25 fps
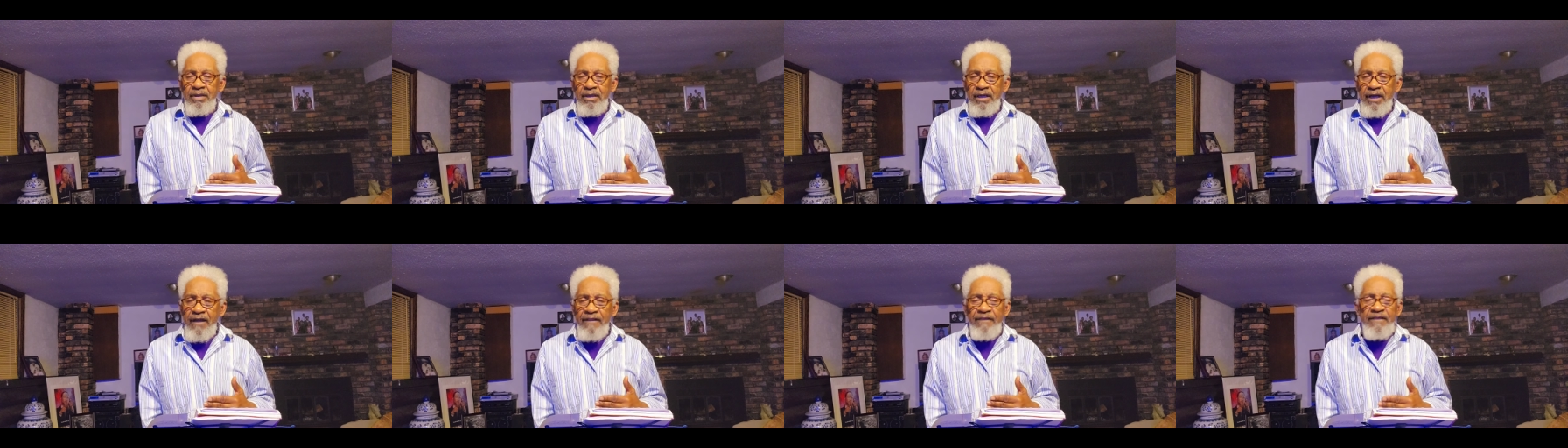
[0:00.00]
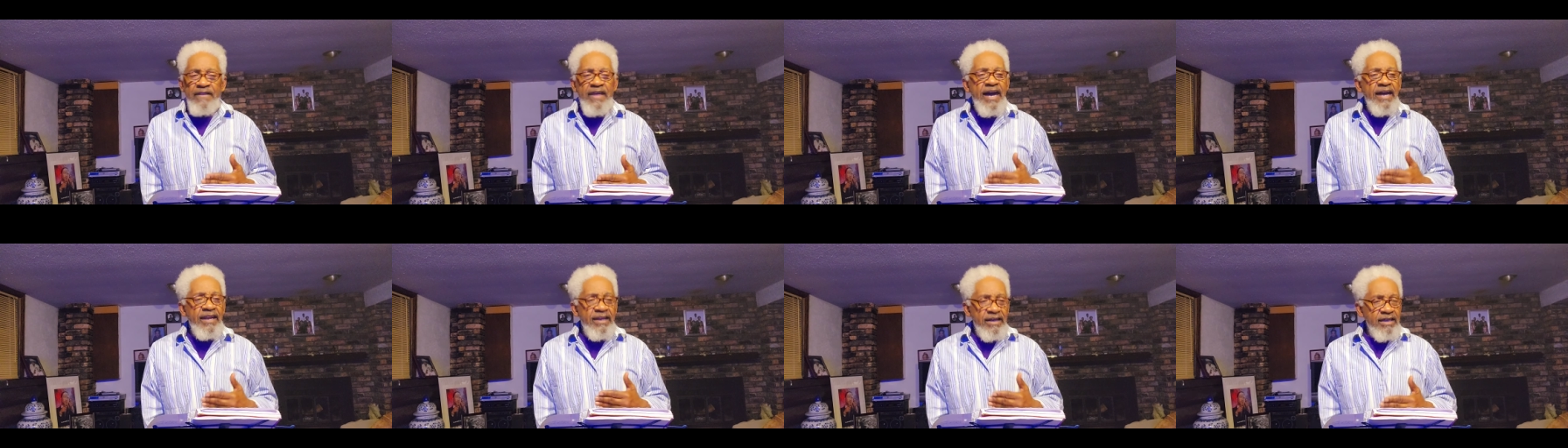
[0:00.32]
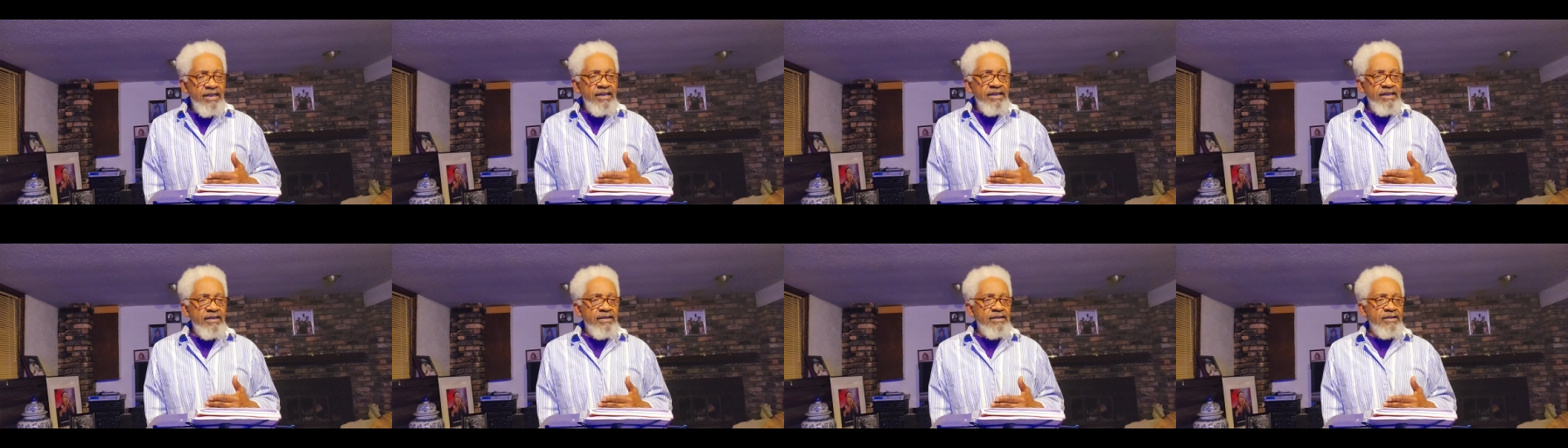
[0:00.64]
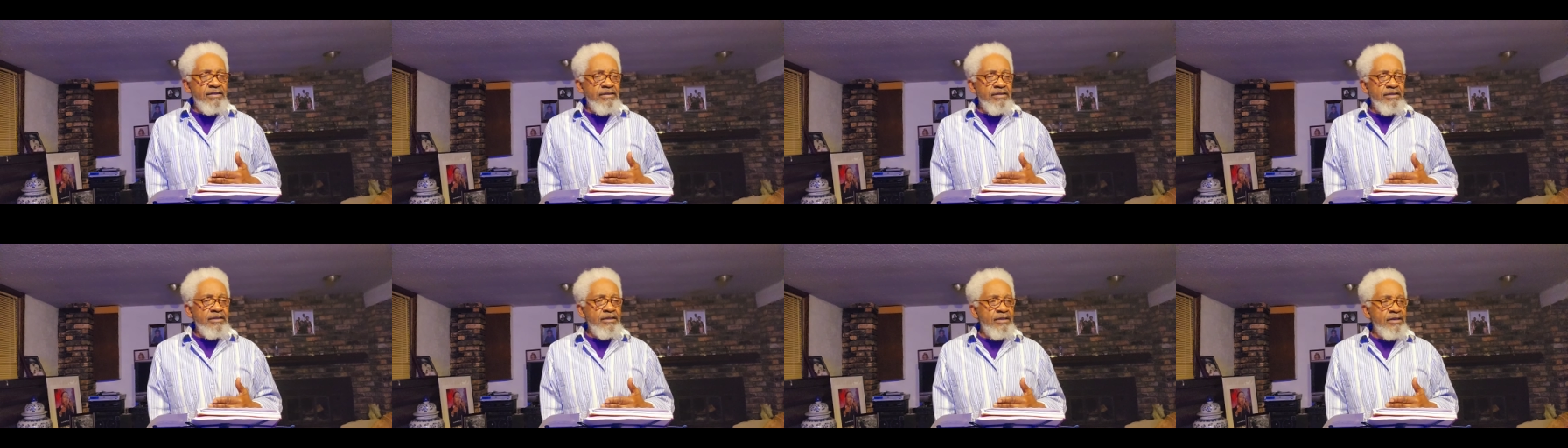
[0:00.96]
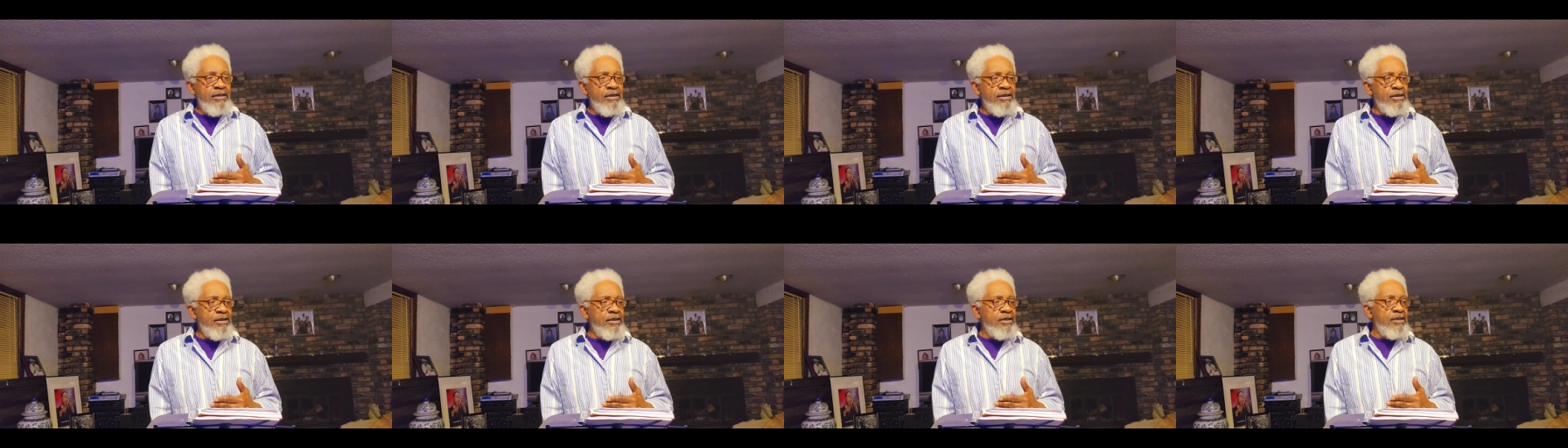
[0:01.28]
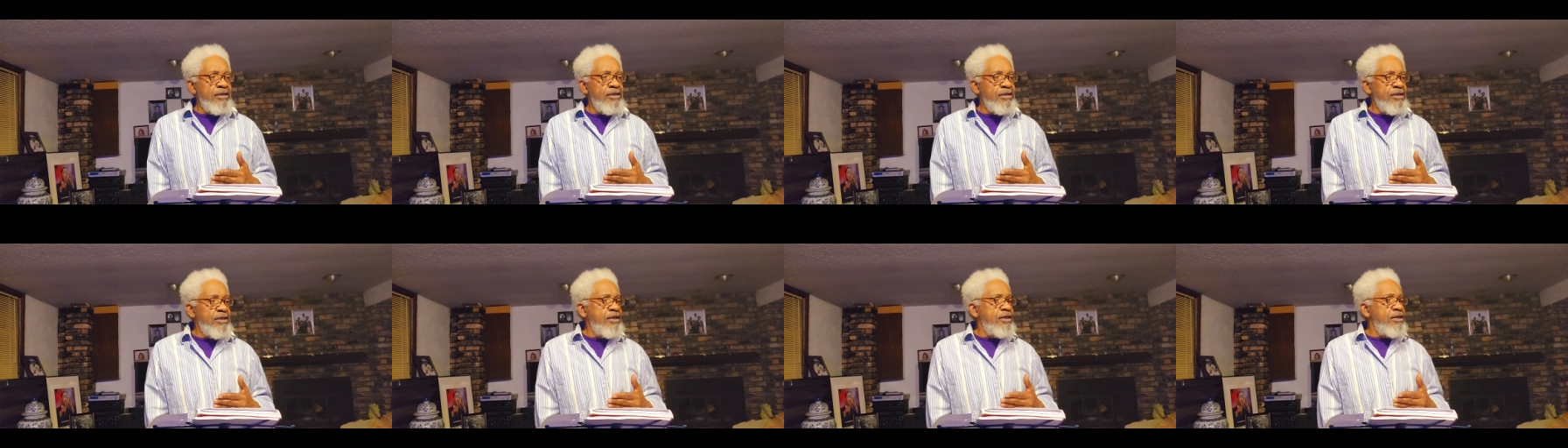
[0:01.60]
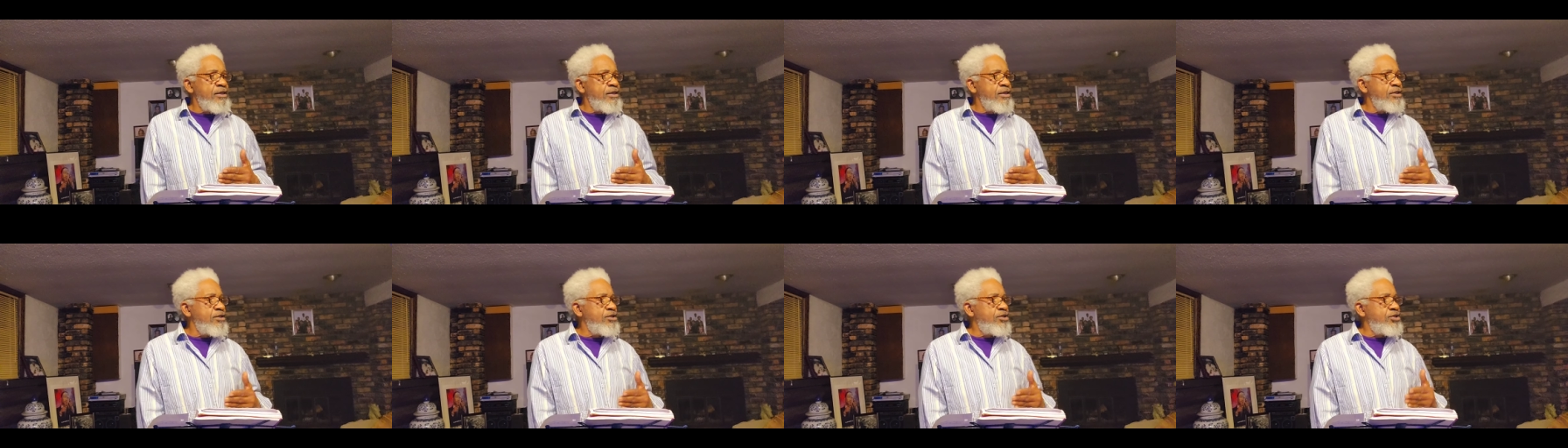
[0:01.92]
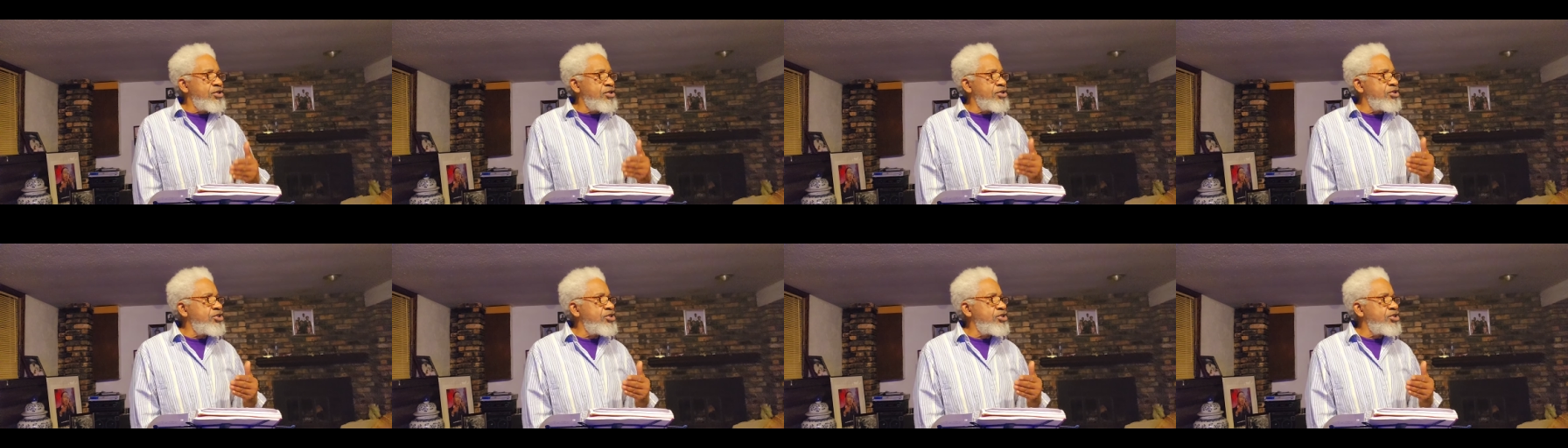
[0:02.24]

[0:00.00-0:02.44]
And that is to